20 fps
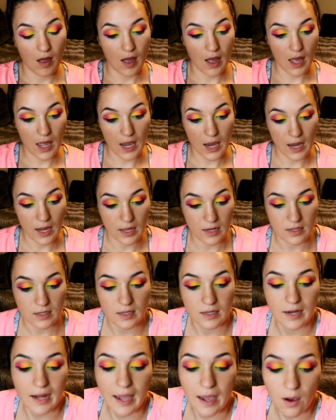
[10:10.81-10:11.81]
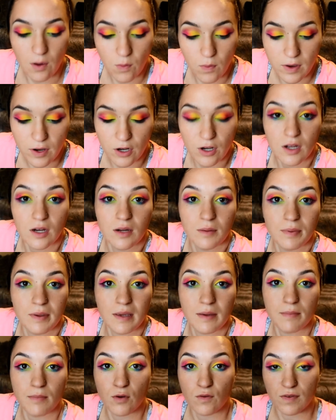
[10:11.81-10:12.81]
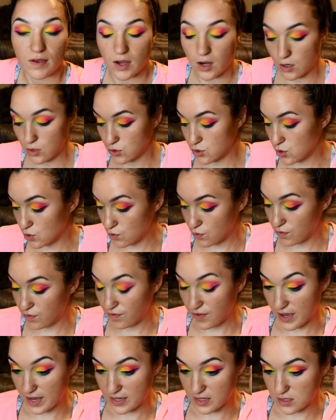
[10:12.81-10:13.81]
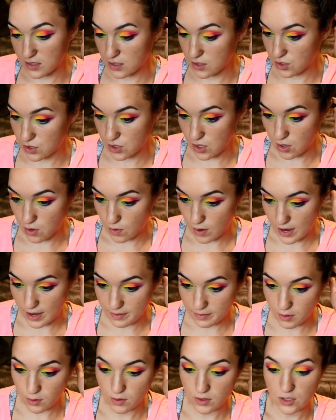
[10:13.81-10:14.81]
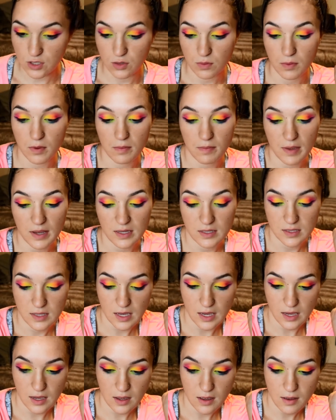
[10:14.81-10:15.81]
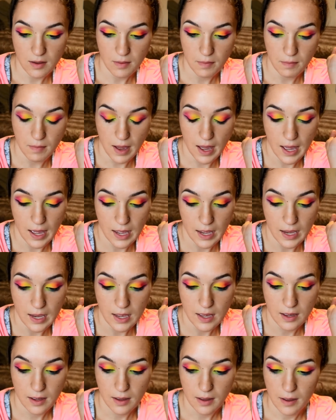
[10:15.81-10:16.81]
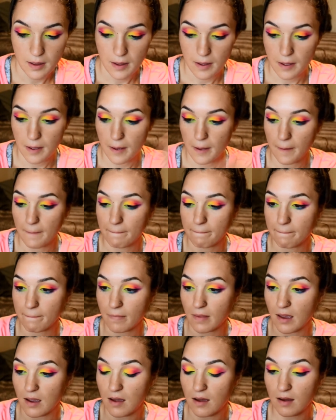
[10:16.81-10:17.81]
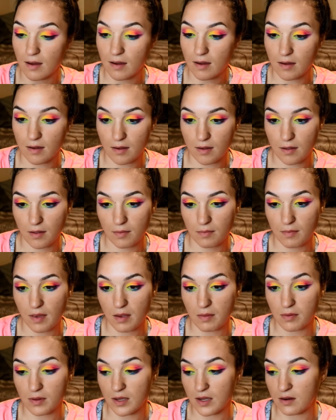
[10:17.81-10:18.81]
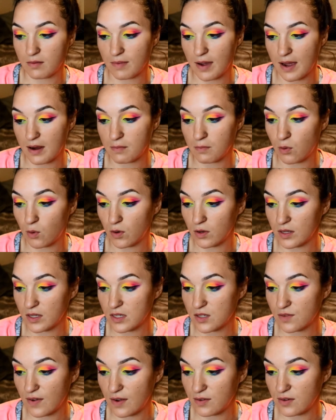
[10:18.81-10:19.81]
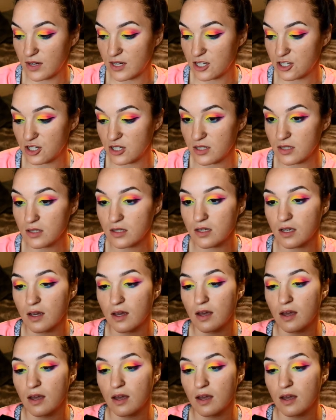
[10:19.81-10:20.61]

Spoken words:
And now we are going to be moving on to face. So I'm going to be mixing my Maybelline Matte and Poreless foundations.